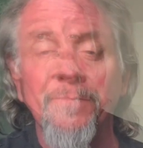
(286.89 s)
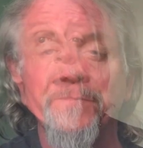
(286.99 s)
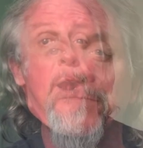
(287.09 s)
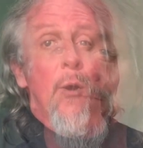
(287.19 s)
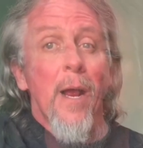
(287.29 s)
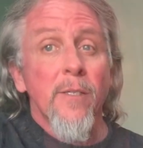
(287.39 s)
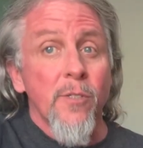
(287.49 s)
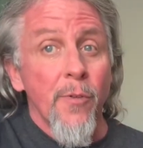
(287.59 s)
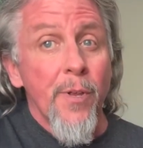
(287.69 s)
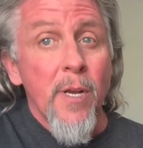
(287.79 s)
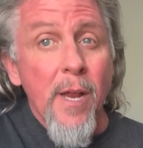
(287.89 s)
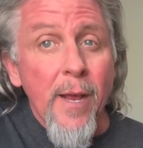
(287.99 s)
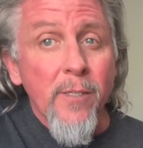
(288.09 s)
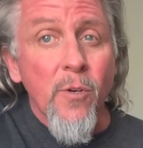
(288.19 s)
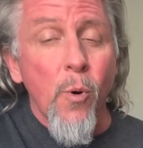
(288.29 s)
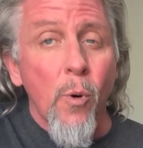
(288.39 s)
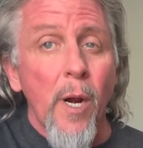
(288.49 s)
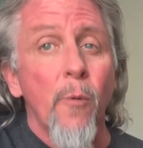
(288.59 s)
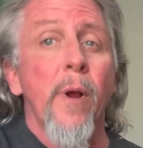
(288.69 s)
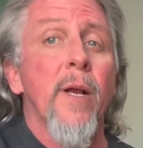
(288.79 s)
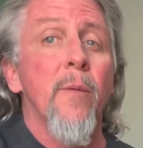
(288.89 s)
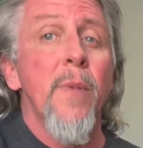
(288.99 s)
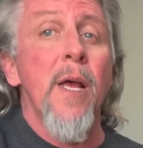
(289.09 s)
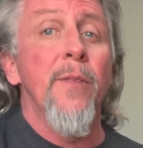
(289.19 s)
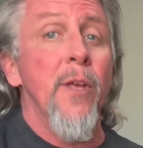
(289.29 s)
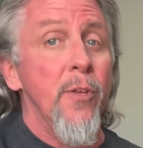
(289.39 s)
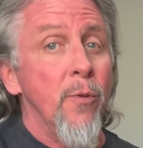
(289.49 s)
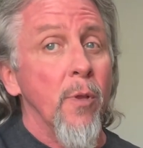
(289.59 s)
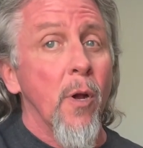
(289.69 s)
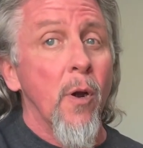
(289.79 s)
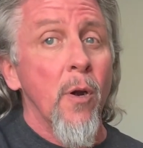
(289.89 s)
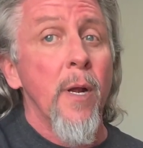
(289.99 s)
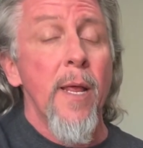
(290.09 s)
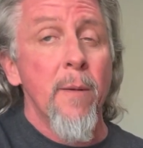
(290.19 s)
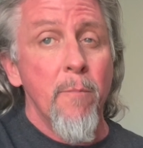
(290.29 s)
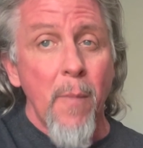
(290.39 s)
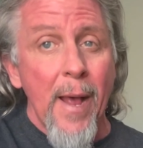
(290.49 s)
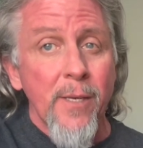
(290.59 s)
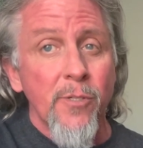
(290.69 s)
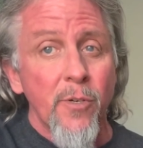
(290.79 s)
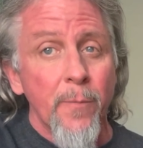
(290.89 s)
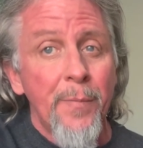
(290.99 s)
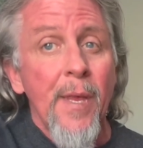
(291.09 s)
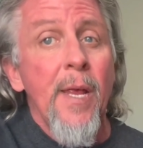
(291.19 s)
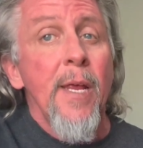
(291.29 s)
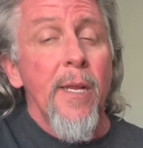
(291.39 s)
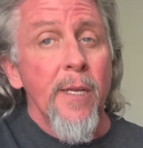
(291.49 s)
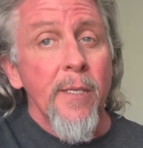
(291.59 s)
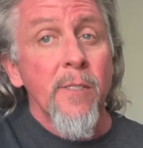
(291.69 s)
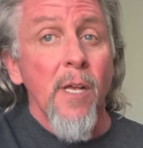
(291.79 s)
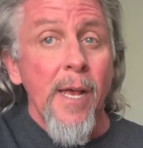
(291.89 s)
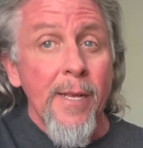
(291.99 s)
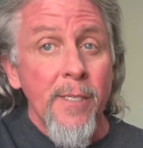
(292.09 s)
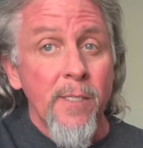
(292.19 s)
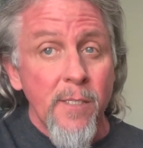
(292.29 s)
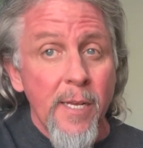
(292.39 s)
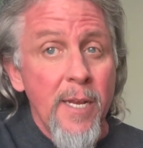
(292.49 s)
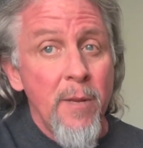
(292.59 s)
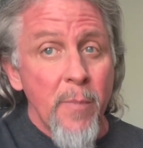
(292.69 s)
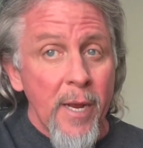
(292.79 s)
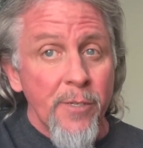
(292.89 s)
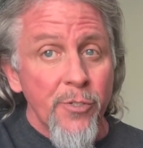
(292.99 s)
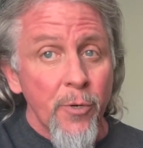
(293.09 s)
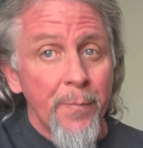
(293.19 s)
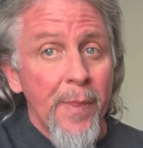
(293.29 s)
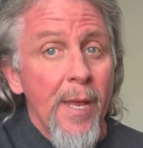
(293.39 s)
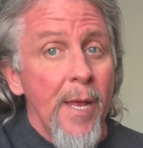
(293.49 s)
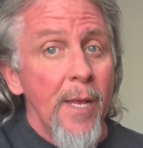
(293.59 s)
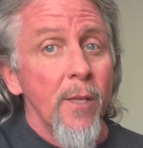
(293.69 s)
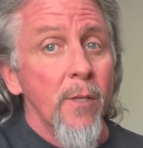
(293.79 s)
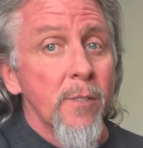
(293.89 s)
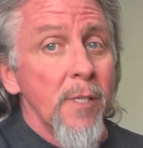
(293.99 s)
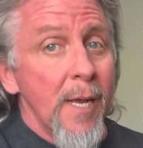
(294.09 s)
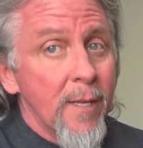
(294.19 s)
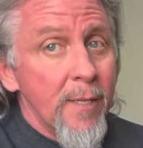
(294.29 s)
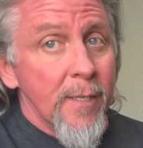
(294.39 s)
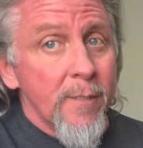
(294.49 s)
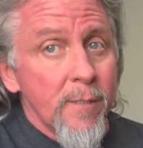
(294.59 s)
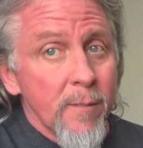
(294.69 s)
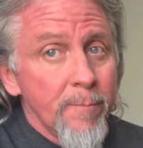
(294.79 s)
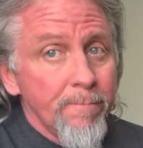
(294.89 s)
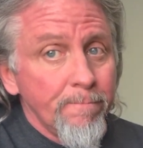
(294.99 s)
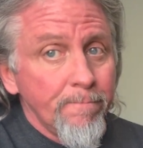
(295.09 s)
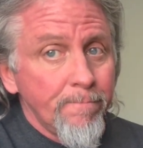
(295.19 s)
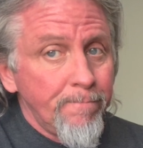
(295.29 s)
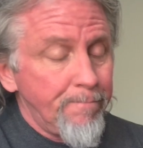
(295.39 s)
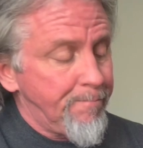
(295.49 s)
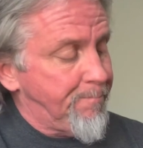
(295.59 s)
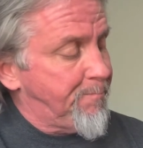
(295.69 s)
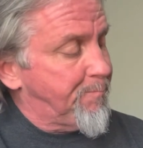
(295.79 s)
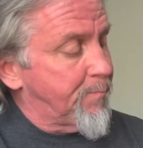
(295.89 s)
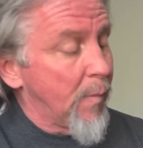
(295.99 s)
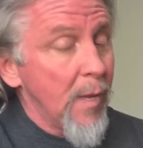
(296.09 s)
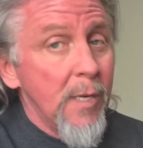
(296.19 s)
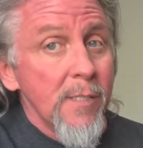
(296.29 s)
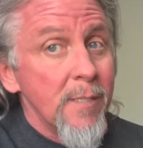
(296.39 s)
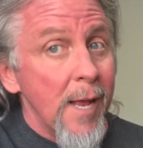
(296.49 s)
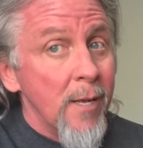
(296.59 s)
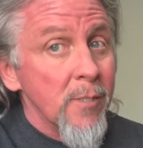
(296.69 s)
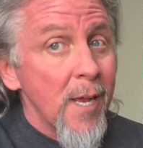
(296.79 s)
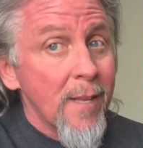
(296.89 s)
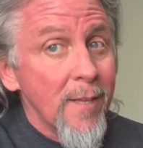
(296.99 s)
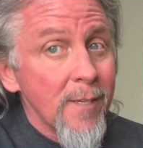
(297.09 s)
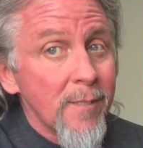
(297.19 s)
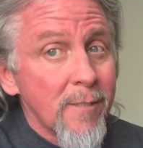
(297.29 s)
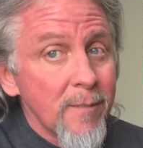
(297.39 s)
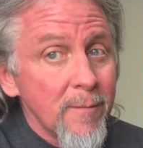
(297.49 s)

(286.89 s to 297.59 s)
All right, so the next chord I recommend that you learn and master is a C major. It looks like this. Sounds like this.